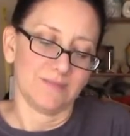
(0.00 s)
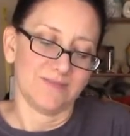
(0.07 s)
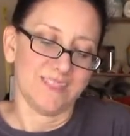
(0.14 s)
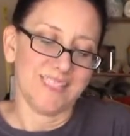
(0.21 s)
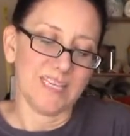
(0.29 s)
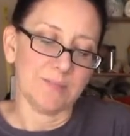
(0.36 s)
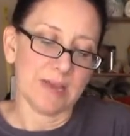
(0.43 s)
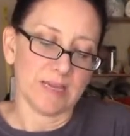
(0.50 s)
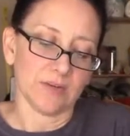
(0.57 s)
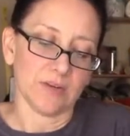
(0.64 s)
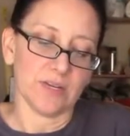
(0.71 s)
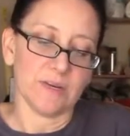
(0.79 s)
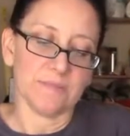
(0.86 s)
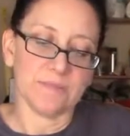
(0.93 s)
D
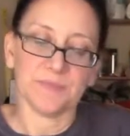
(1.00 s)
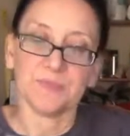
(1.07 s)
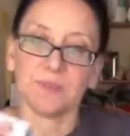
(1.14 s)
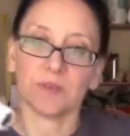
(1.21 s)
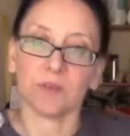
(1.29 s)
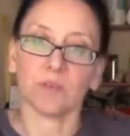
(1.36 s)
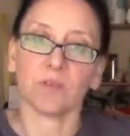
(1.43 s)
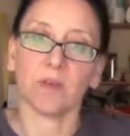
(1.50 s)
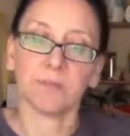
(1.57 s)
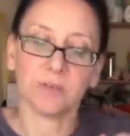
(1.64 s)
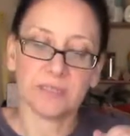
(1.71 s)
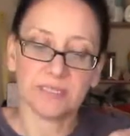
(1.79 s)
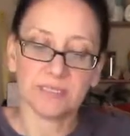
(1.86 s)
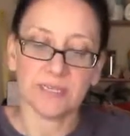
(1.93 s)
battery. So I'm
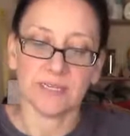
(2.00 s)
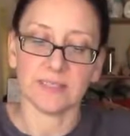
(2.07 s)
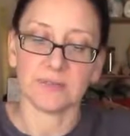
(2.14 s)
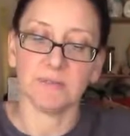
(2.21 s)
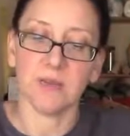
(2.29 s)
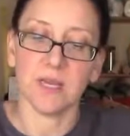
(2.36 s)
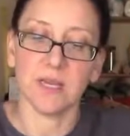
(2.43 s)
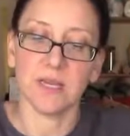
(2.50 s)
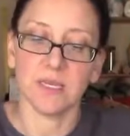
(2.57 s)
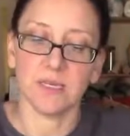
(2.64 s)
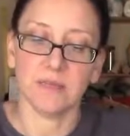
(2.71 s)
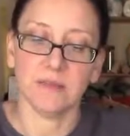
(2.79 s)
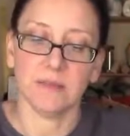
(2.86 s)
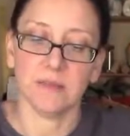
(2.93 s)
going to test
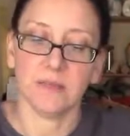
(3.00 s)
mine